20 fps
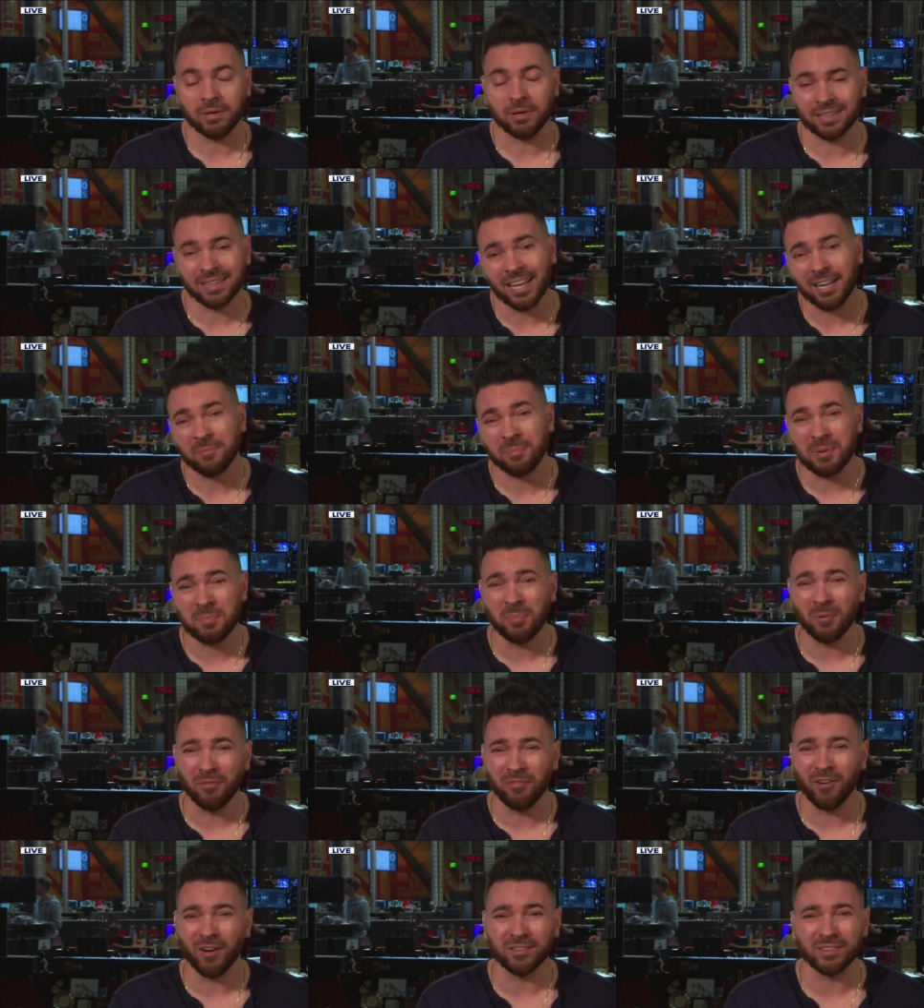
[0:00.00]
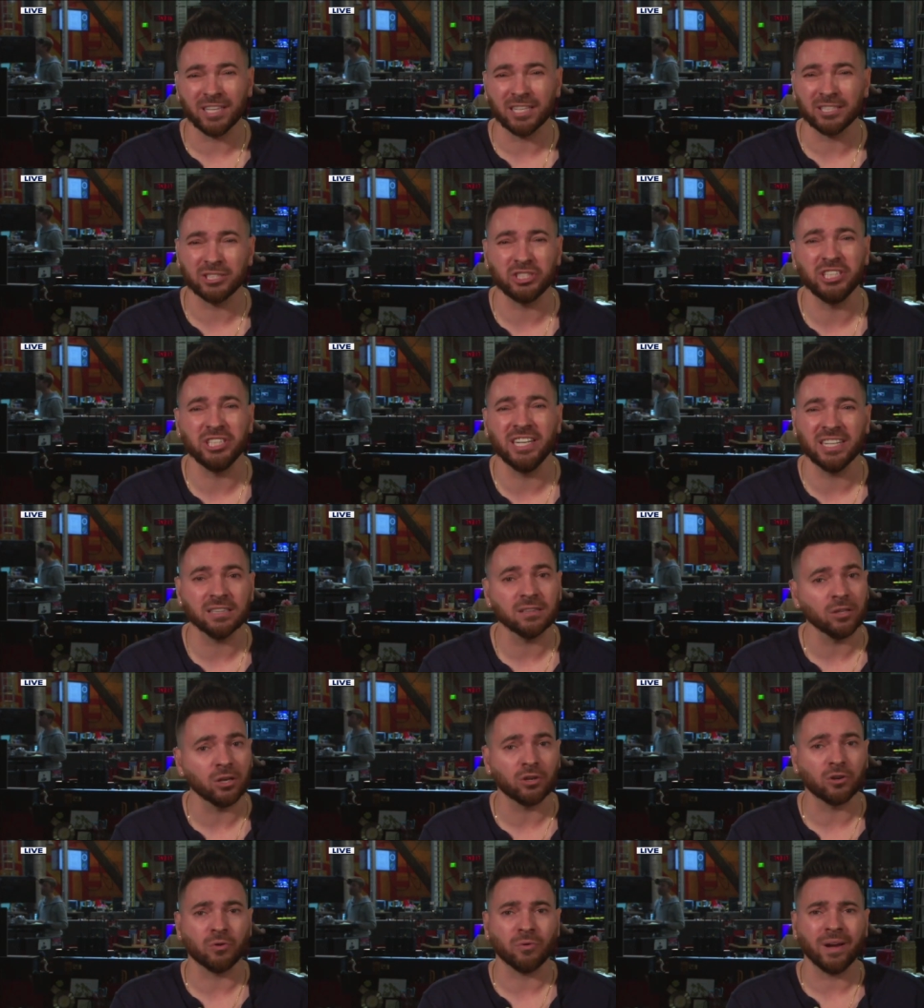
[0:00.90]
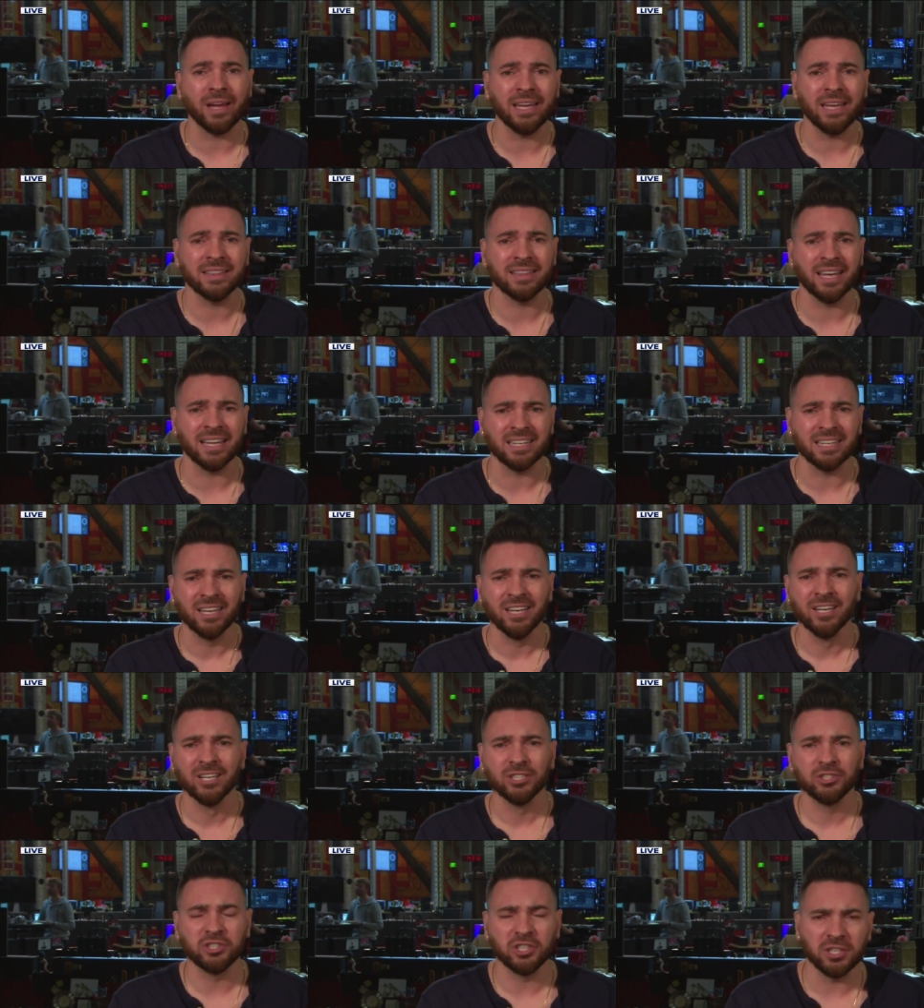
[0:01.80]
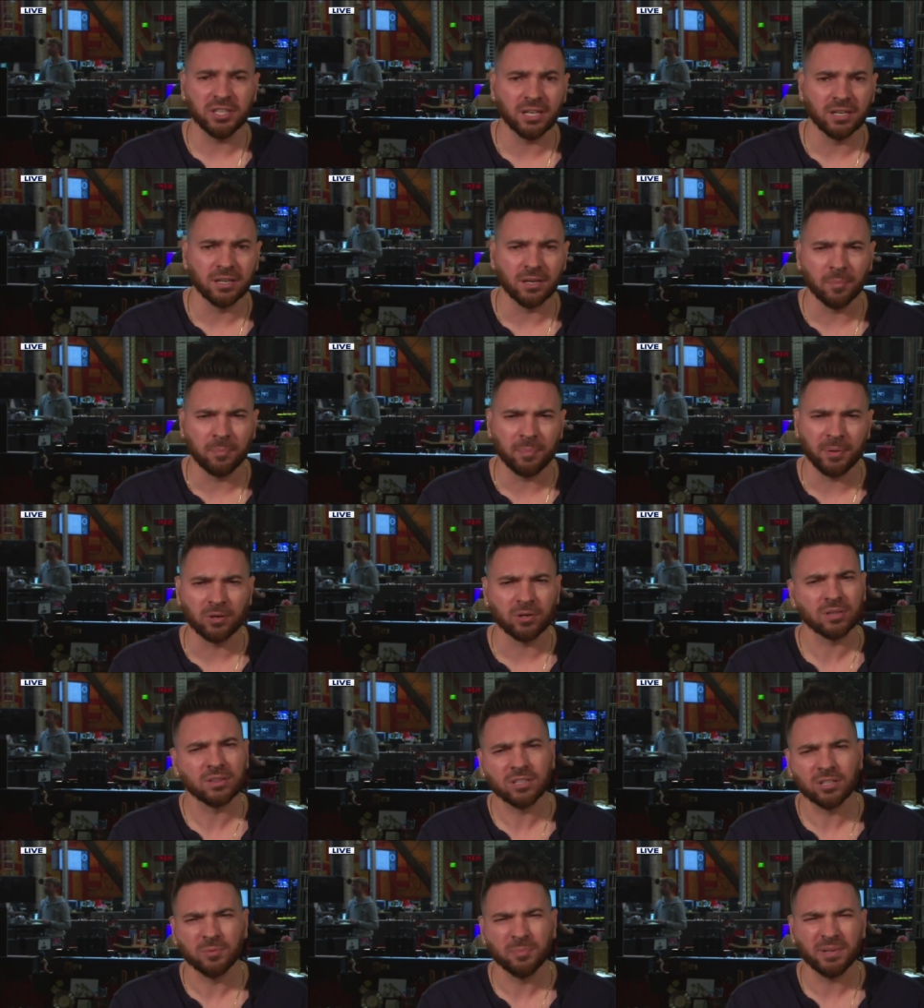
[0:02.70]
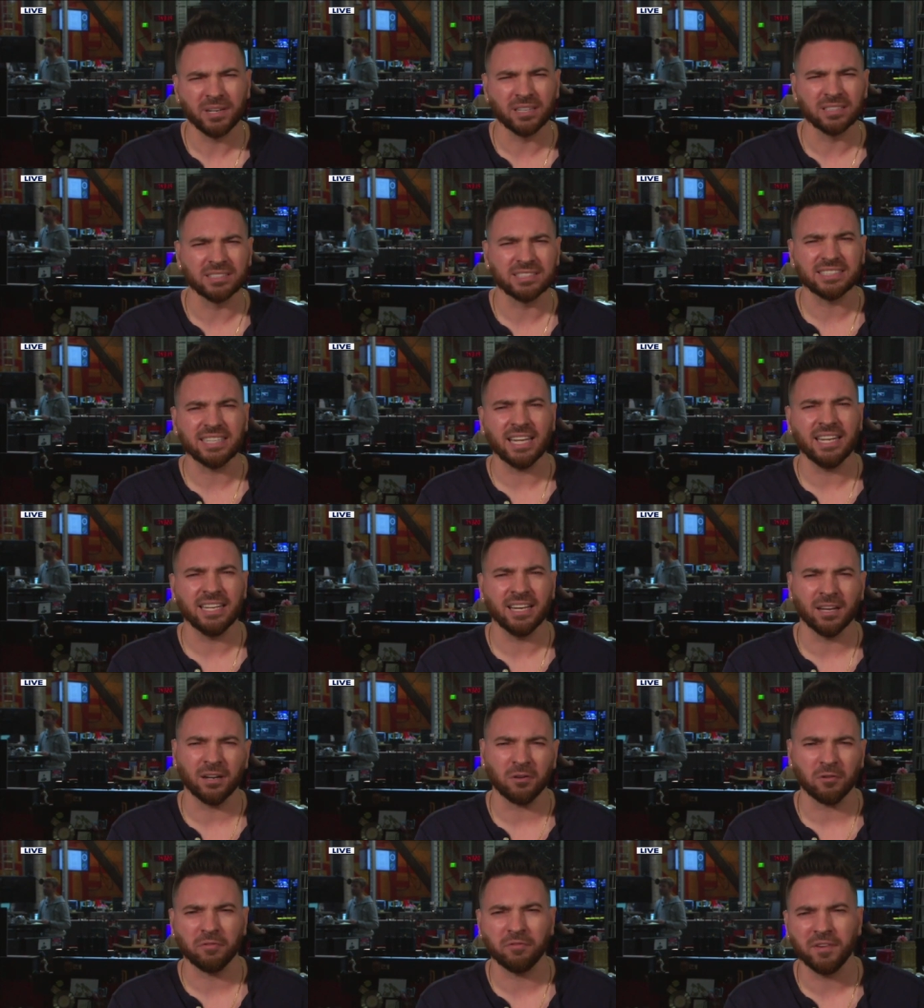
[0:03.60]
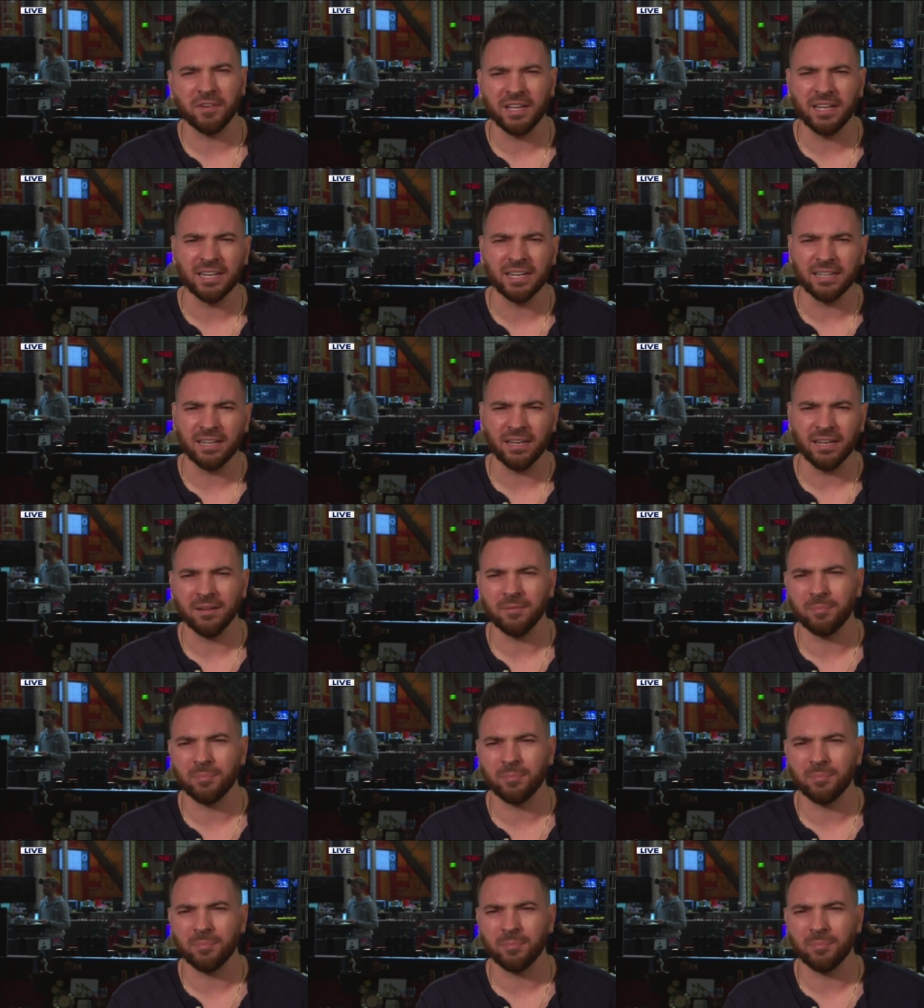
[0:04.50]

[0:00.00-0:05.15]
And a lot of people felt that she didn't look great, that she uh, appeared a little bit unsteady on her feet, and uh,